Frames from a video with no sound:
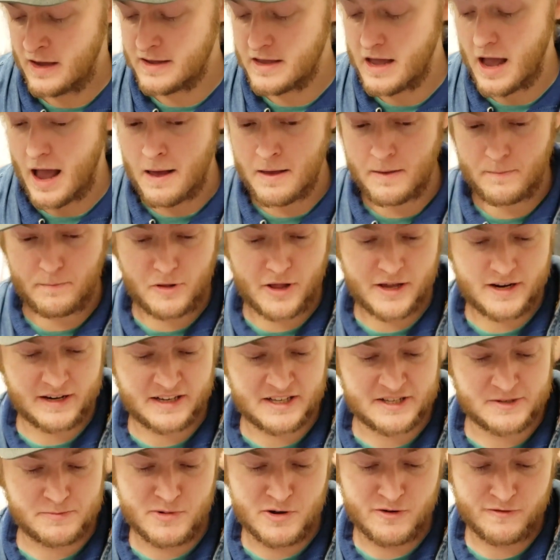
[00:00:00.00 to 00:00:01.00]
Yeah, played
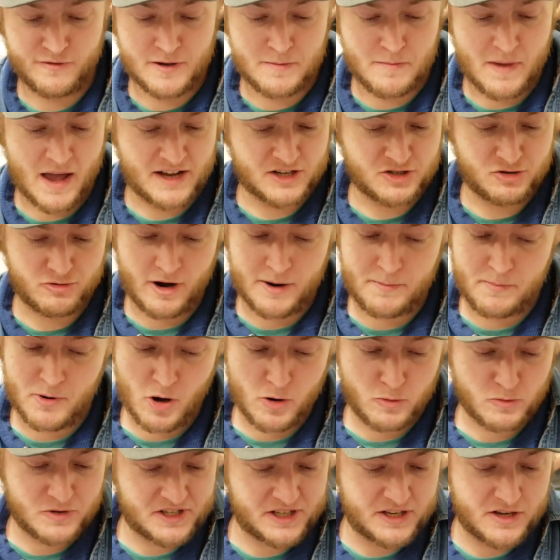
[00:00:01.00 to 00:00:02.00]
against Mew V Max.
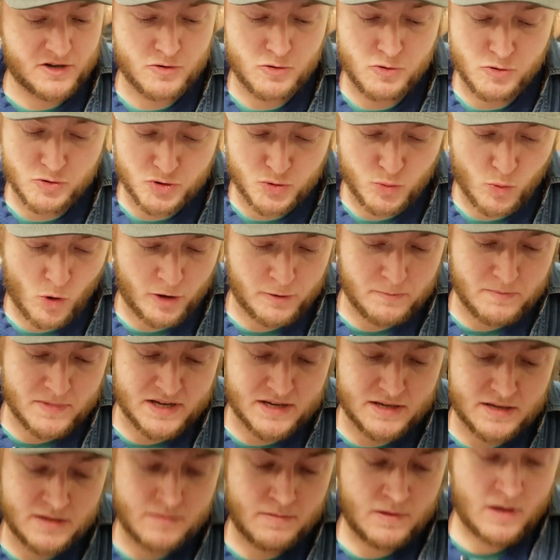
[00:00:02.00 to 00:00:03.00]
Drapion was huge, won
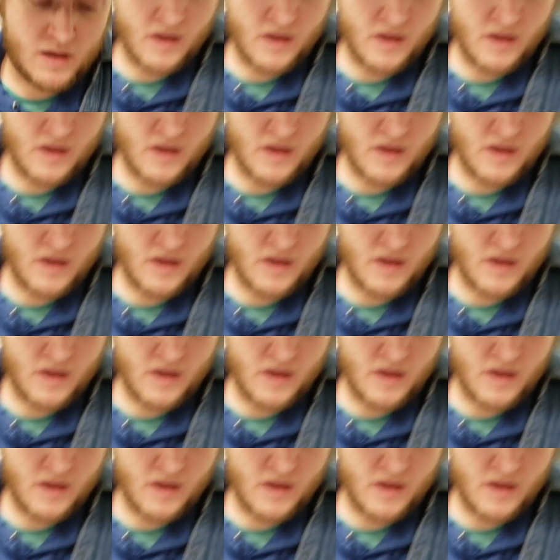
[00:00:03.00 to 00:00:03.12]
me